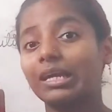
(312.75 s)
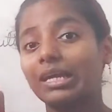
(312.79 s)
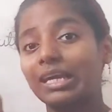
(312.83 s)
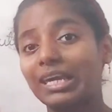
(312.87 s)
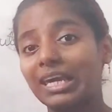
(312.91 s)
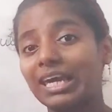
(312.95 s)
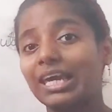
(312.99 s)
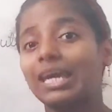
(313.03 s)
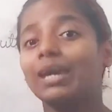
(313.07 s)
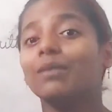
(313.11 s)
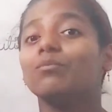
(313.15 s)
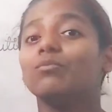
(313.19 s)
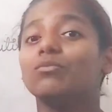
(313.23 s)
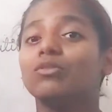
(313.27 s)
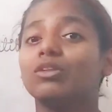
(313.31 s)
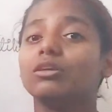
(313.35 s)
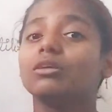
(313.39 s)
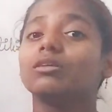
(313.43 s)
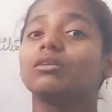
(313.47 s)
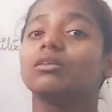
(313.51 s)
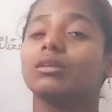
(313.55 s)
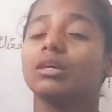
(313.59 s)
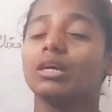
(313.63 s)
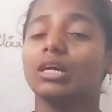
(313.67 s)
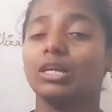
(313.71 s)
Keep
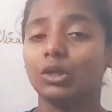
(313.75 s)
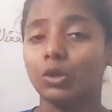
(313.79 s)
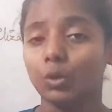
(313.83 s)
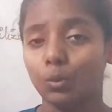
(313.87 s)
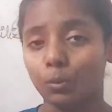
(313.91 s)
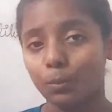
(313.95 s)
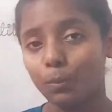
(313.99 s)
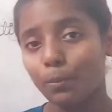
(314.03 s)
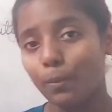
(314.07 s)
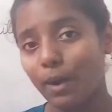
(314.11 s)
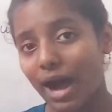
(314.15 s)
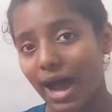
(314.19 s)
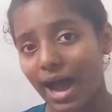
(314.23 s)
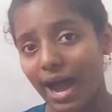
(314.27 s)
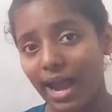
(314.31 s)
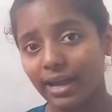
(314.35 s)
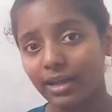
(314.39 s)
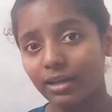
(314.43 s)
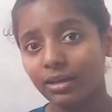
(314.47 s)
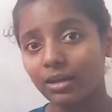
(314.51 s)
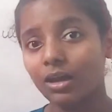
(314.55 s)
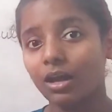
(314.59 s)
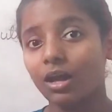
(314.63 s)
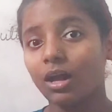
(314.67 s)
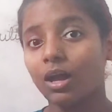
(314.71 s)
this in your
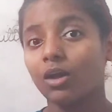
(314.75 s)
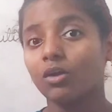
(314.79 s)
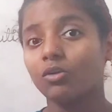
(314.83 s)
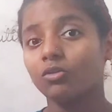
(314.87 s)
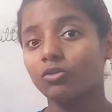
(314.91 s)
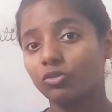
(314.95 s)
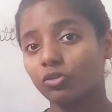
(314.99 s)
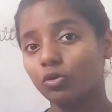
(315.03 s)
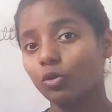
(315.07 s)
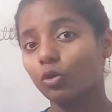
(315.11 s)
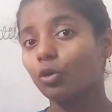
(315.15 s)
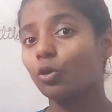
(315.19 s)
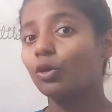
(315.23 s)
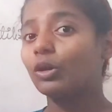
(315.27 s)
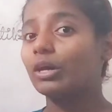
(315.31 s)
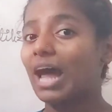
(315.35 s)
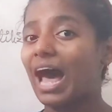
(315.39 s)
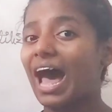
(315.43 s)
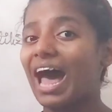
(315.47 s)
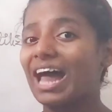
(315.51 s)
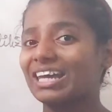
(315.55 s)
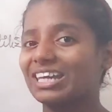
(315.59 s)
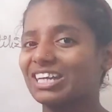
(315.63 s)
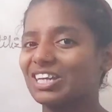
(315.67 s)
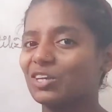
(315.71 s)
mind so
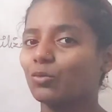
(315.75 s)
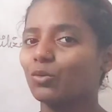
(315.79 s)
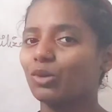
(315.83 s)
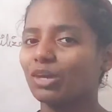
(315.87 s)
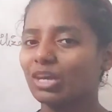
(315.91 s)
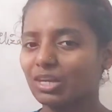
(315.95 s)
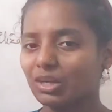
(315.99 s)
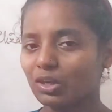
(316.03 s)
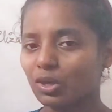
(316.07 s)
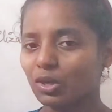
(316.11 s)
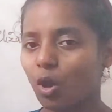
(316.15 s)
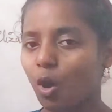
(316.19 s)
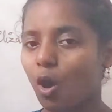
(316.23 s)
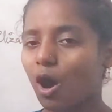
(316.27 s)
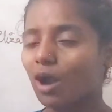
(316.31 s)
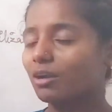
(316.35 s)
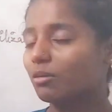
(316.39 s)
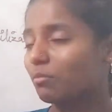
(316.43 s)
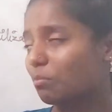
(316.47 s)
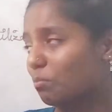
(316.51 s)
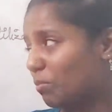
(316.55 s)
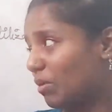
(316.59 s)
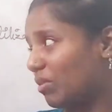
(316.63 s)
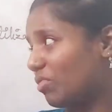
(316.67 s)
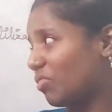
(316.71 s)
that you
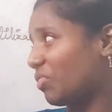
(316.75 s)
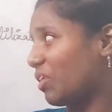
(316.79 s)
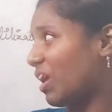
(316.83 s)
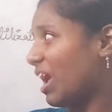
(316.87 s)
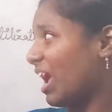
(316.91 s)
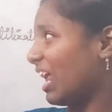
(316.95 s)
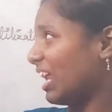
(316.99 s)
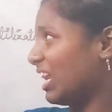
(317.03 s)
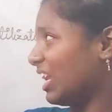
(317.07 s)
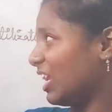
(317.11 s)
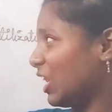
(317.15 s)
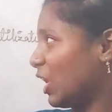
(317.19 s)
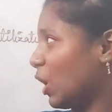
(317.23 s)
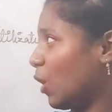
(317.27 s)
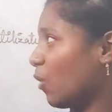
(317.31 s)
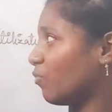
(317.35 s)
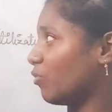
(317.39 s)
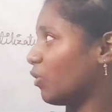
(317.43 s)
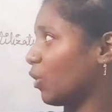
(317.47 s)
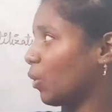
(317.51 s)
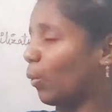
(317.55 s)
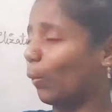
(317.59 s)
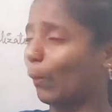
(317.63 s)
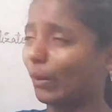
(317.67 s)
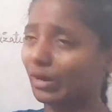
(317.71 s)
cannot miss any of
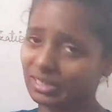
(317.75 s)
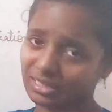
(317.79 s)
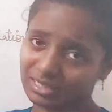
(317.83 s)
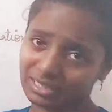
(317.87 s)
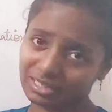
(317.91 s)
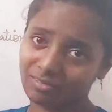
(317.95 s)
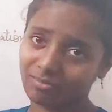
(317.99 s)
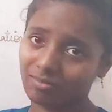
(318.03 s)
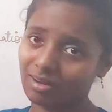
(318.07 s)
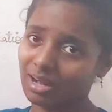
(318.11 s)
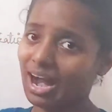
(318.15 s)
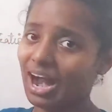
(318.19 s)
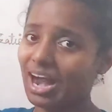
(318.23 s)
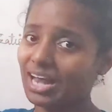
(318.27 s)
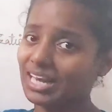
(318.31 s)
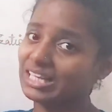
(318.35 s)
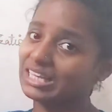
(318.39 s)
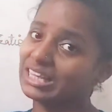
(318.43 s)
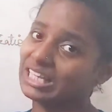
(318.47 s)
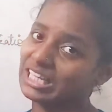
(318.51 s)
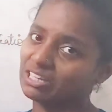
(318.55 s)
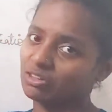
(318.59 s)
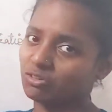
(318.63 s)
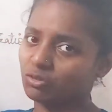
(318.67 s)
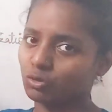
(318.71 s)
the question
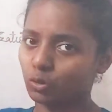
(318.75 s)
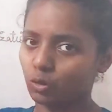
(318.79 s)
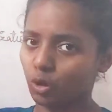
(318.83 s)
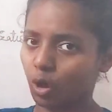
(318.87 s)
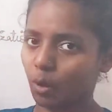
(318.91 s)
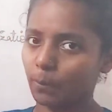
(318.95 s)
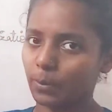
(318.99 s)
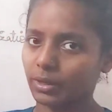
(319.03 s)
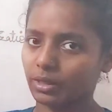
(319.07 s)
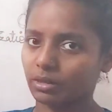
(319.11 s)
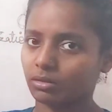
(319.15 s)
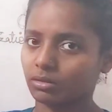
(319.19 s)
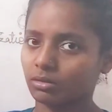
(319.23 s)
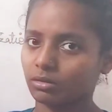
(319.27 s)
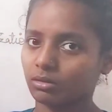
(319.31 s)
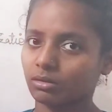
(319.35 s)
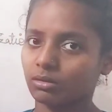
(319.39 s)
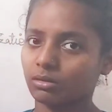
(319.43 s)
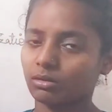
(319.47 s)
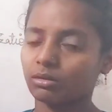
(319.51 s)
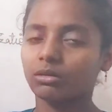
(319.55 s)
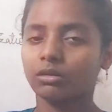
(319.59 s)
regarding these two topics.